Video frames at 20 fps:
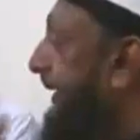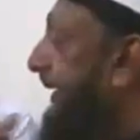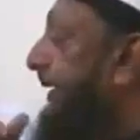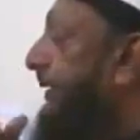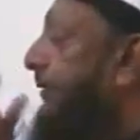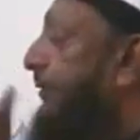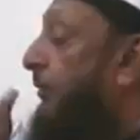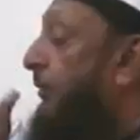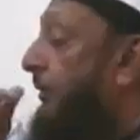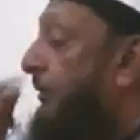what
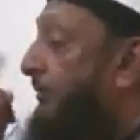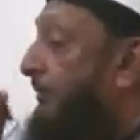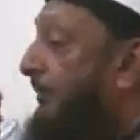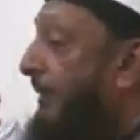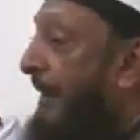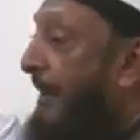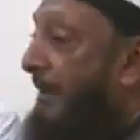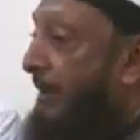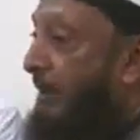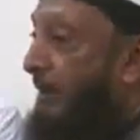they call the
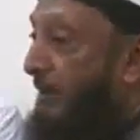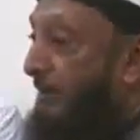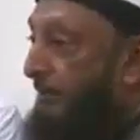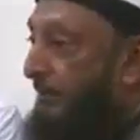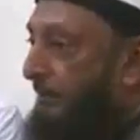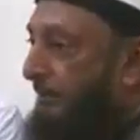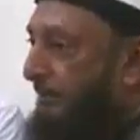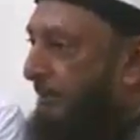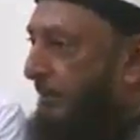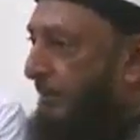
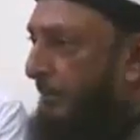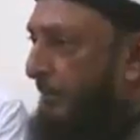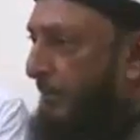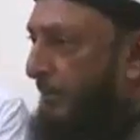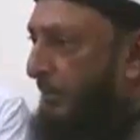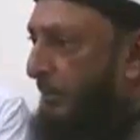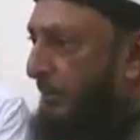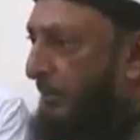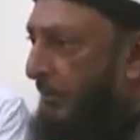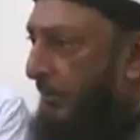markup,
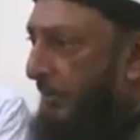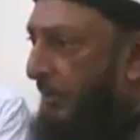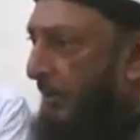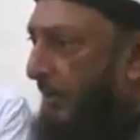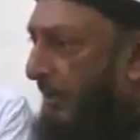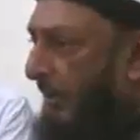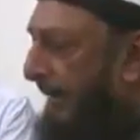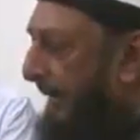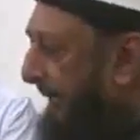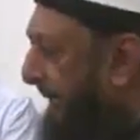
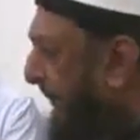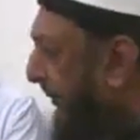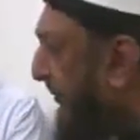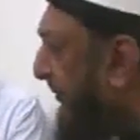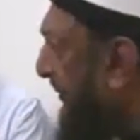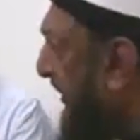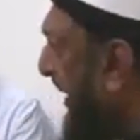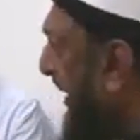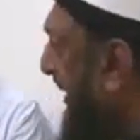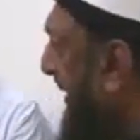I
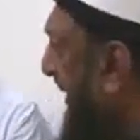thought